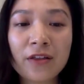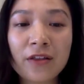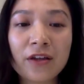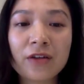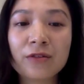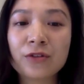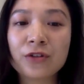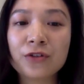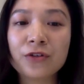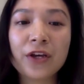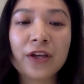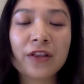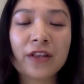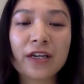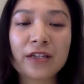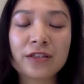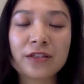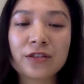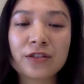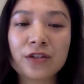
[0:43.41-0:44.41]
They're doing
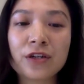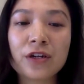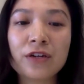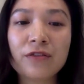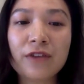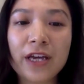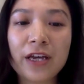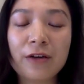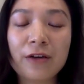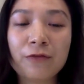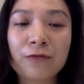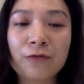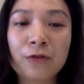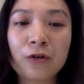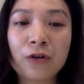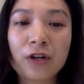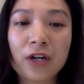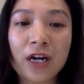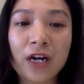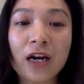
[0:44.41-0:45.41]
this survey
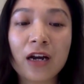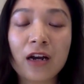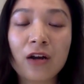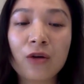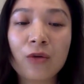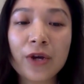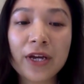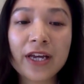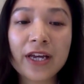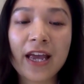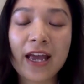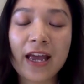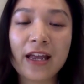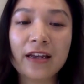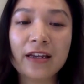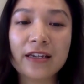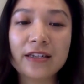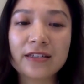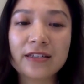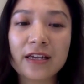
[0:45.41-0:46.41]
for Halloween
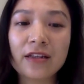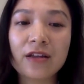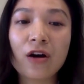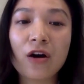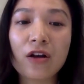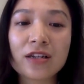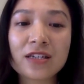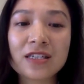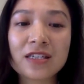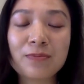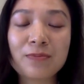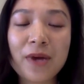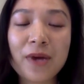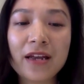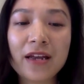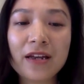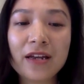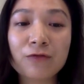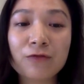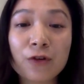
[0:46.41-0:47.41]
candies and all the
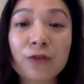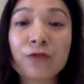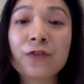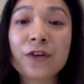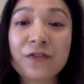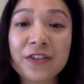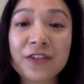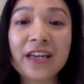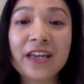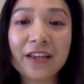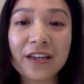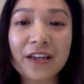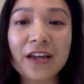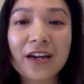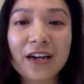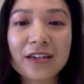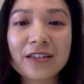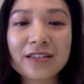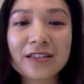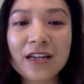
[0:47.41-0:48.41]
spending for 15
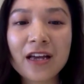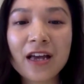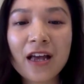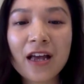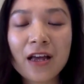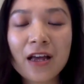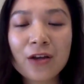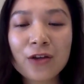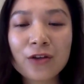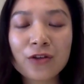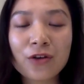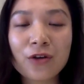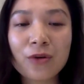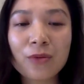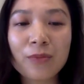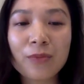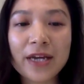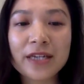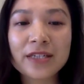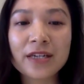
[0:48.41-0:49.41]
years.
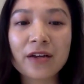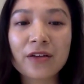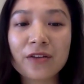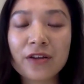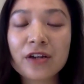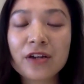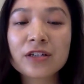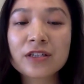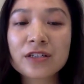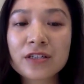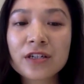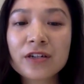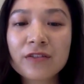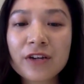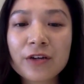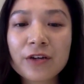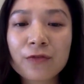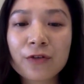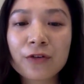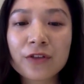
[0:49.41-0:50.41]
So based on their
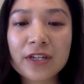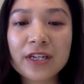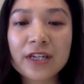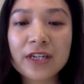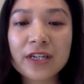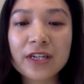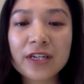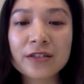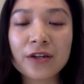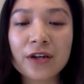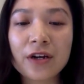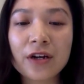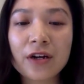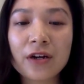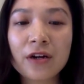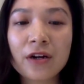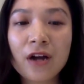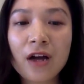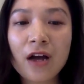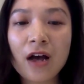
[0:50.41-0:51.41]
survey for this
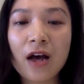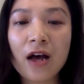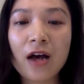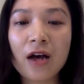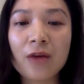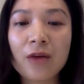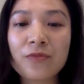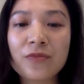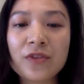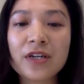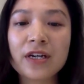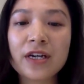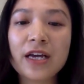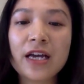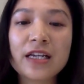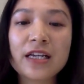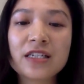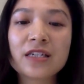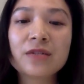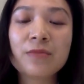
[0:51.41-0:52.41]
year,
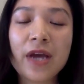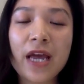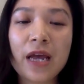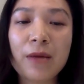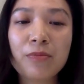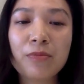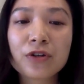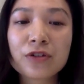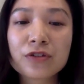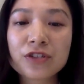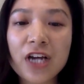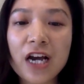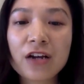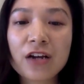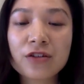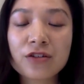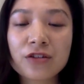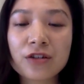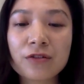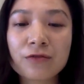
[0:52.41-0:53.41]
the estimated
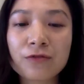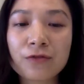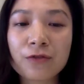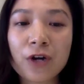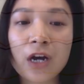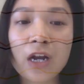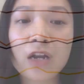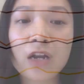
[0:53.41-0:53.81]
projection for